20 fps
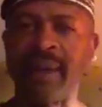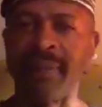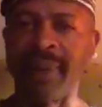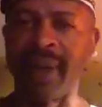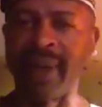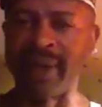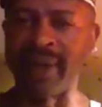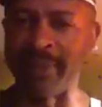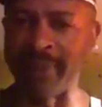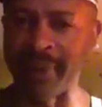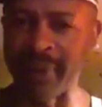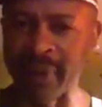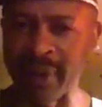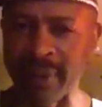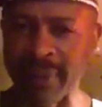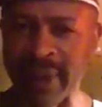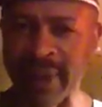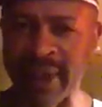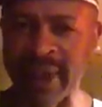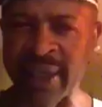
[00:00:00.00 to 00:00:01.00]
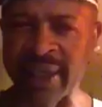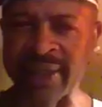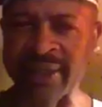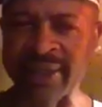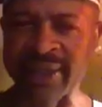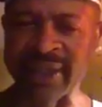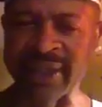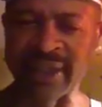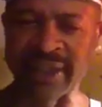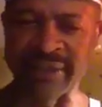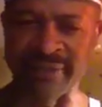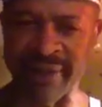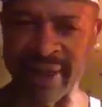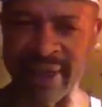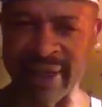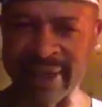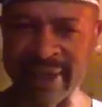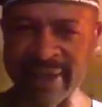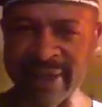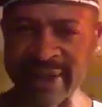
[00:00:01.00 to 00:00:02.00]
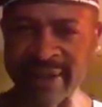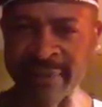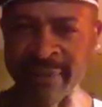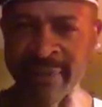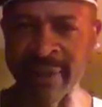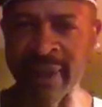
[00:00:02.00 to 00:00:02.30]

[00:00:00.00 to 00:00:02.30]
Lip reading: by the pyramids, the Sphinx,